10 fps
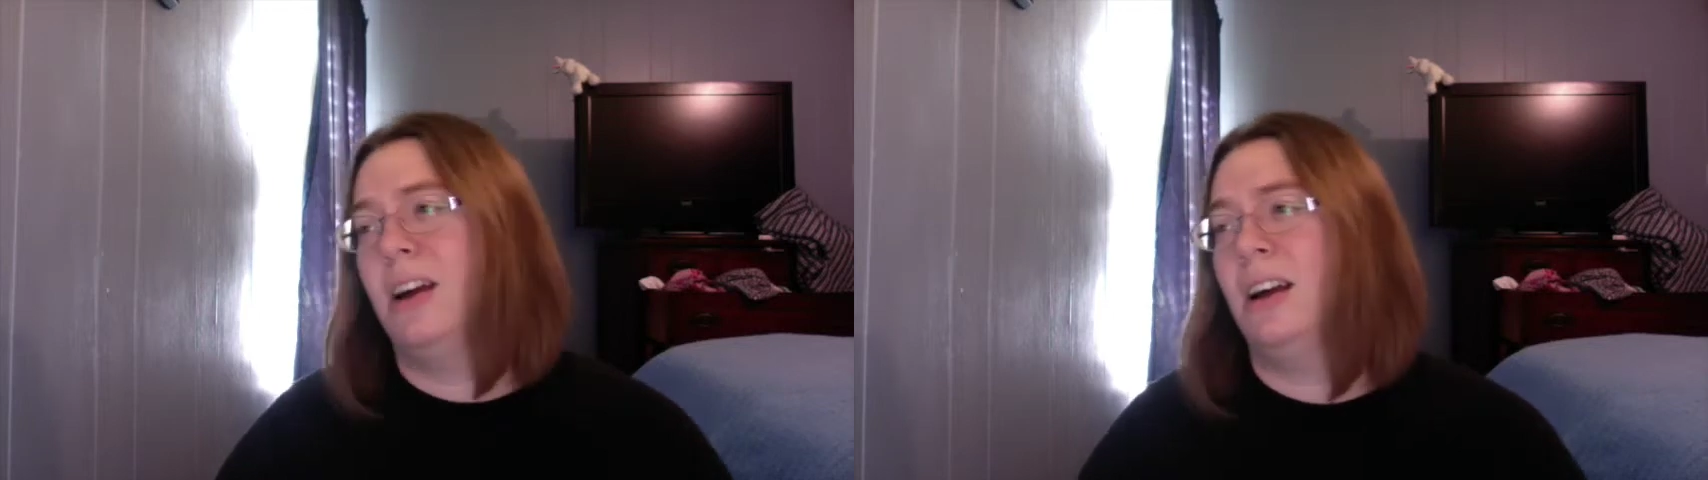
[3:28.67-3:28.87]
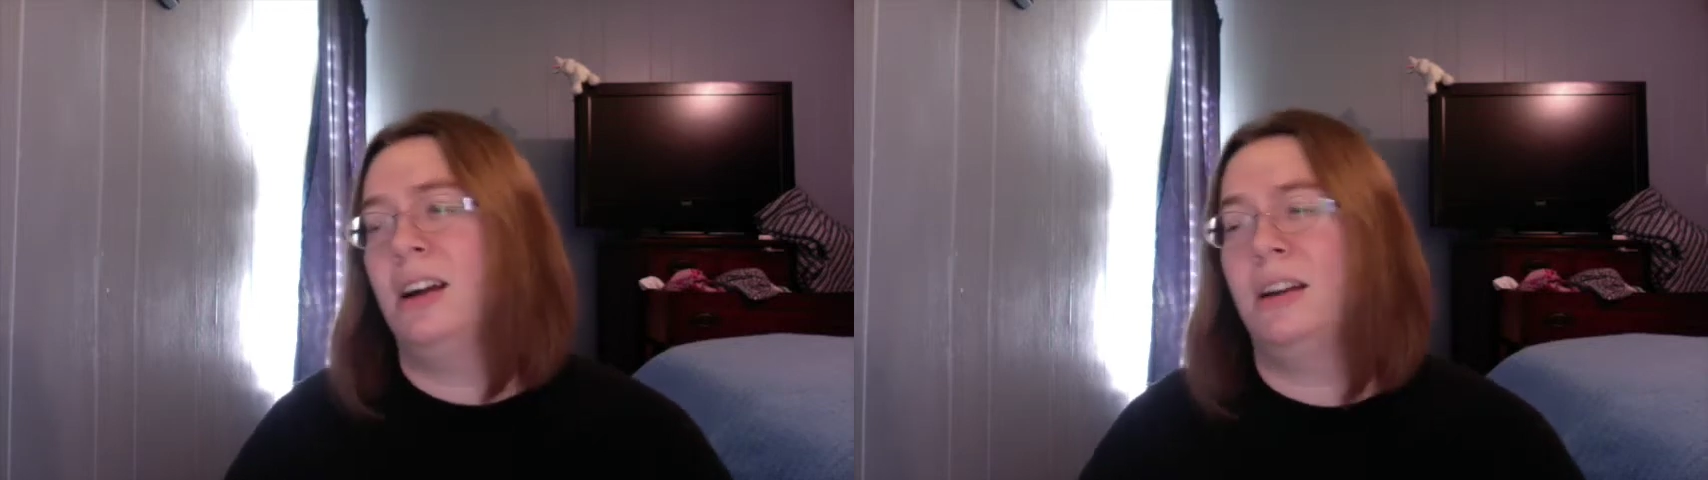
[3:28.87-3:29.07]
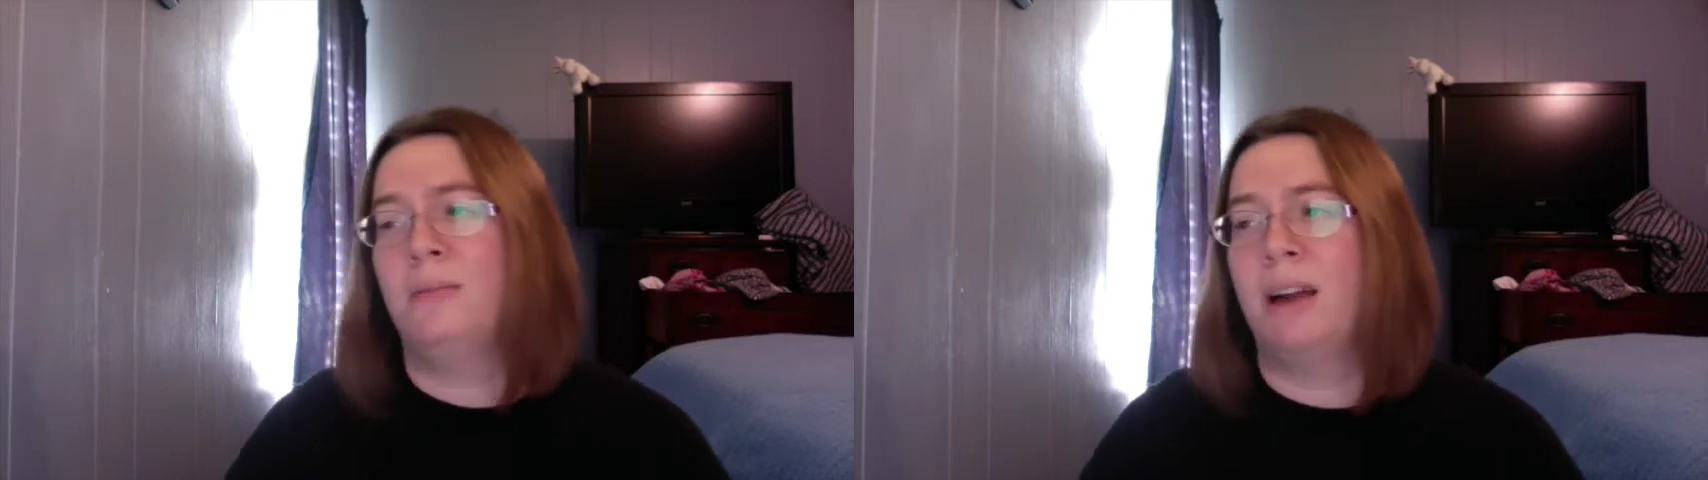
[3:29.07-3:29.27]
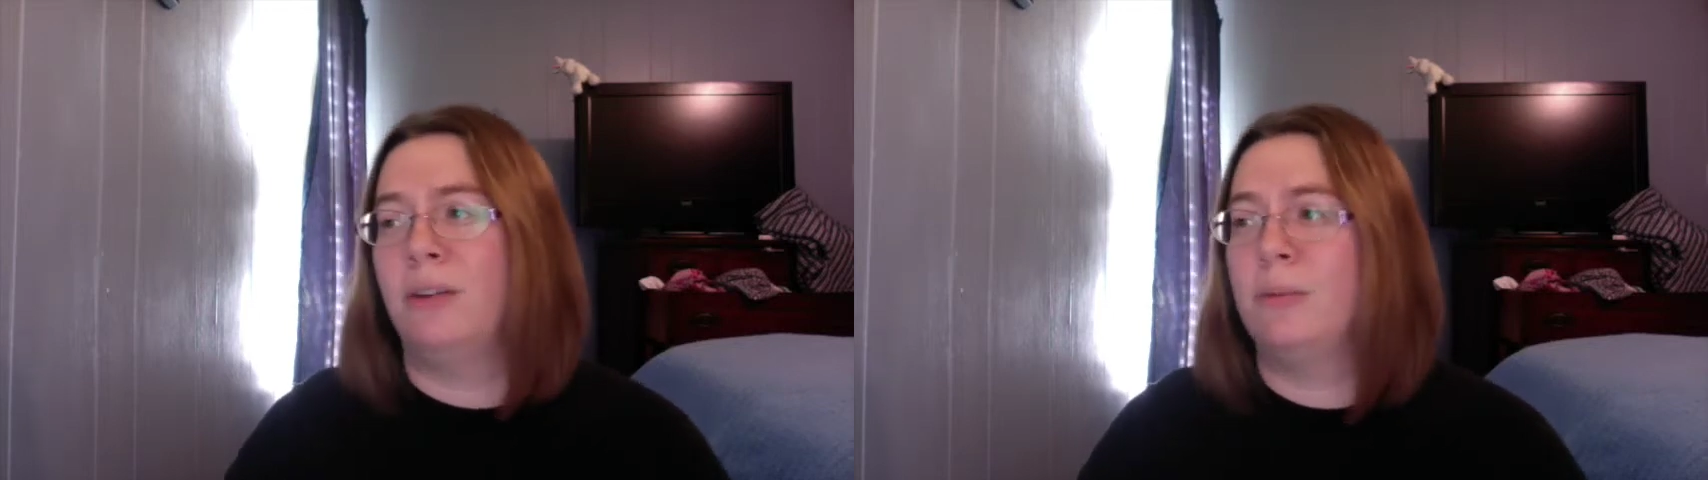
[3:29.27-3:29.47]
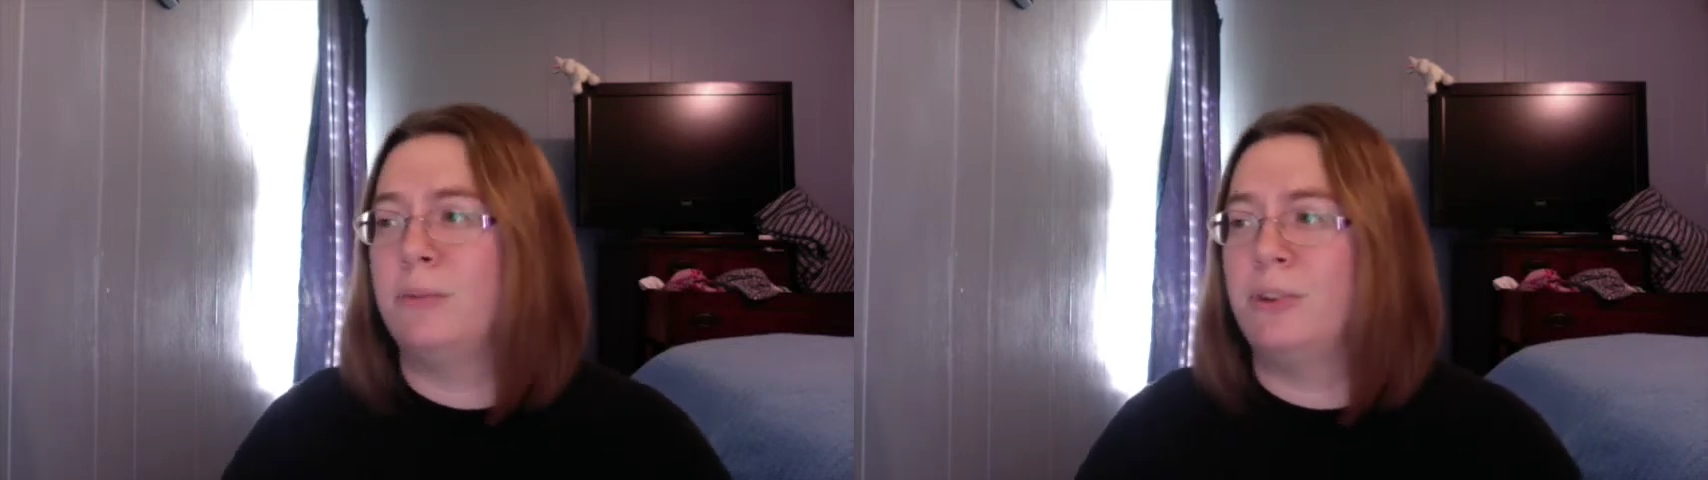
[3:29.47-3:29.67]
I
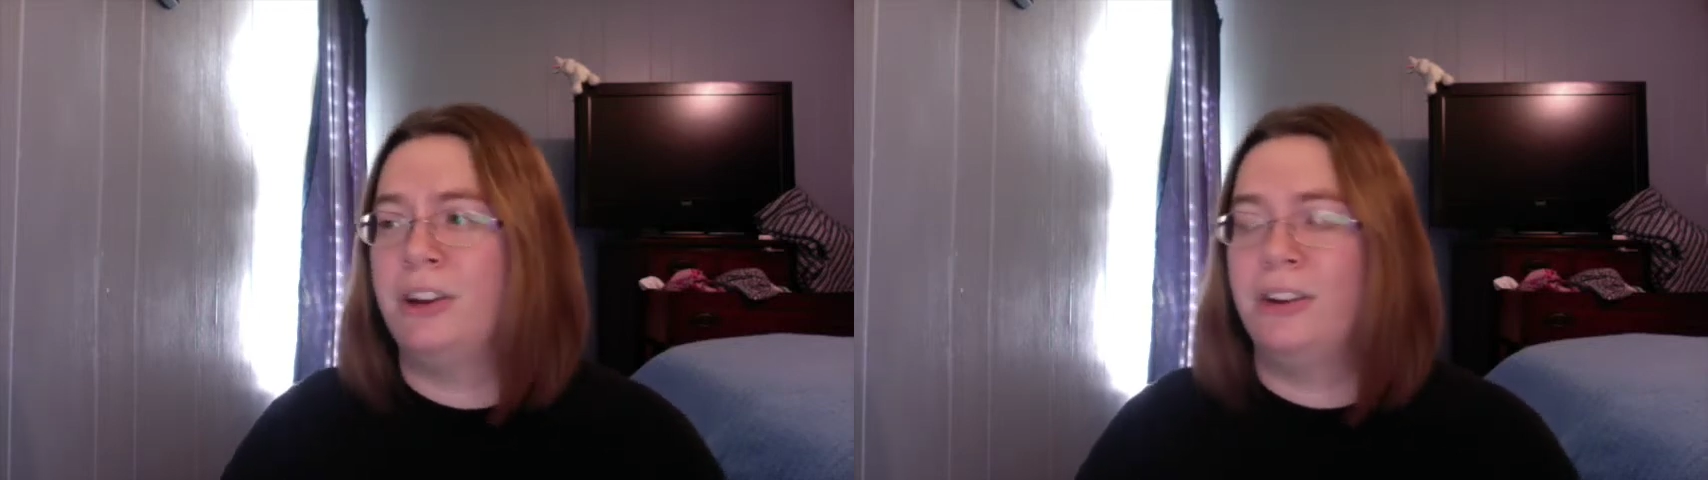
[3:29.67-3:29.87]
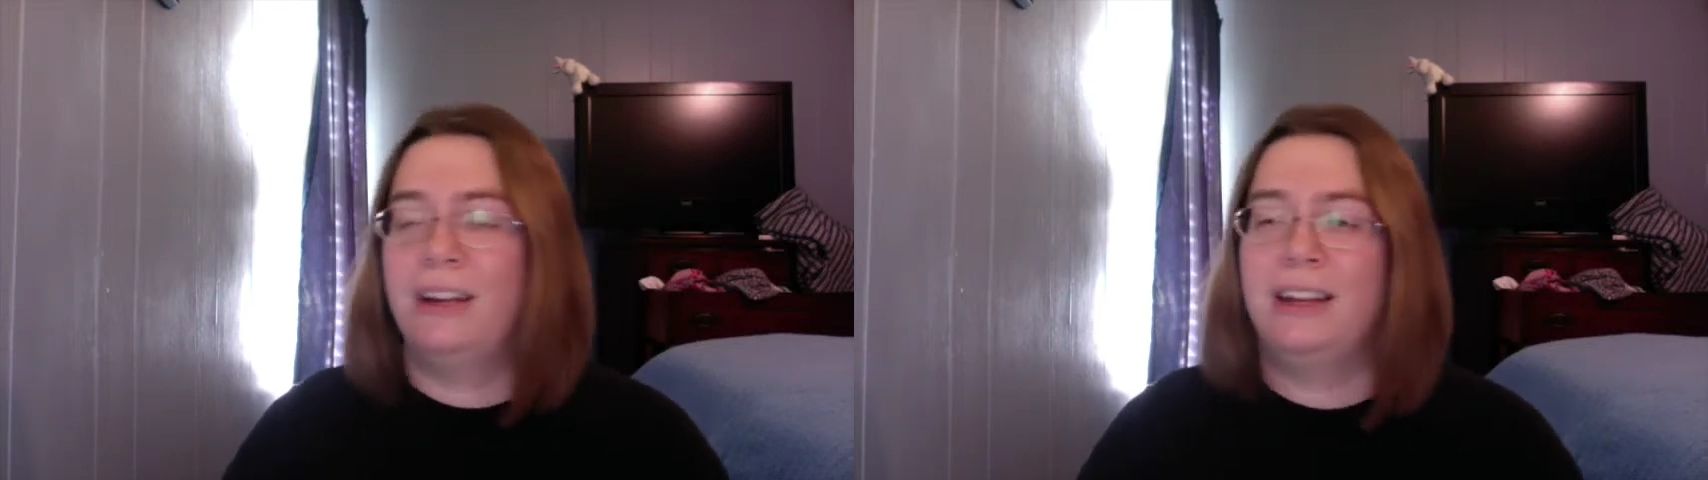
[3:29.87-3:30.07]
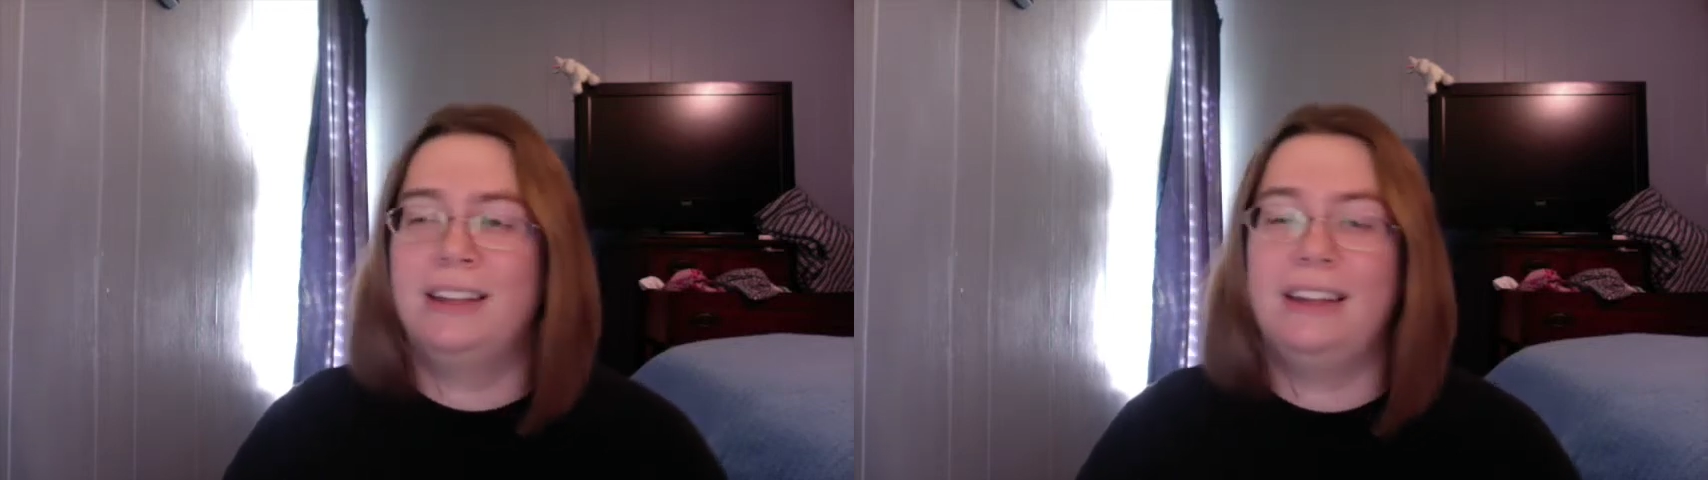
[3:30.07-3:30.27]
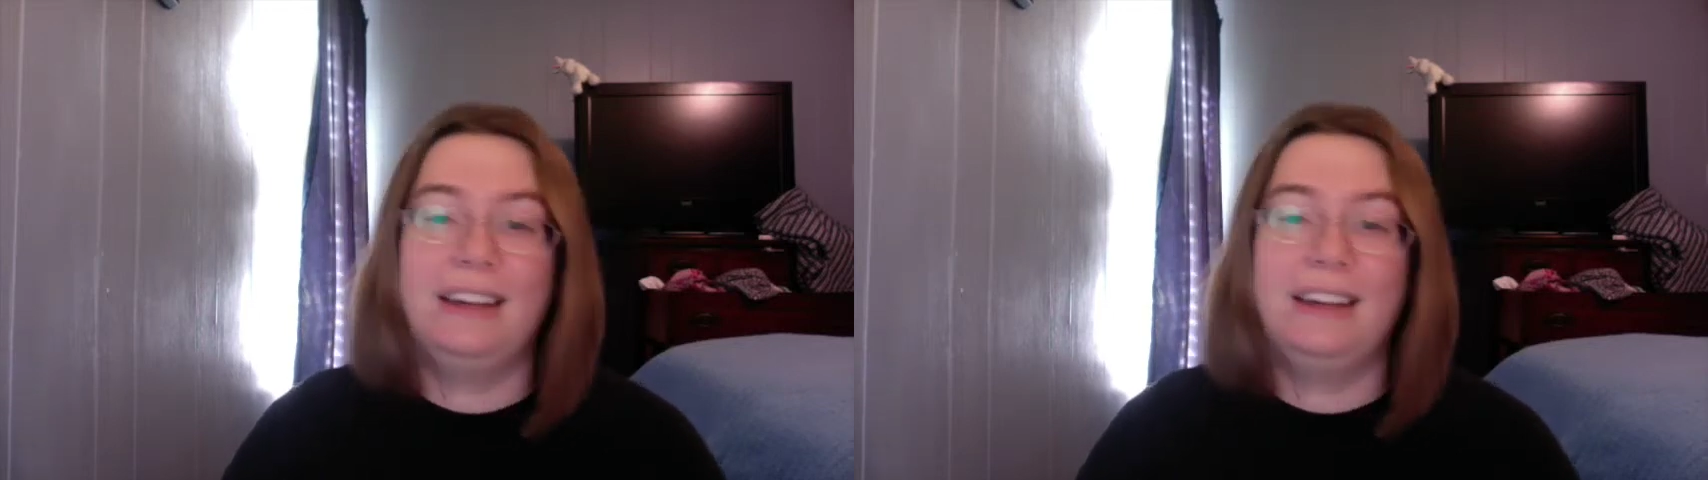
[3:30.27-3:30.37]
remember hearing it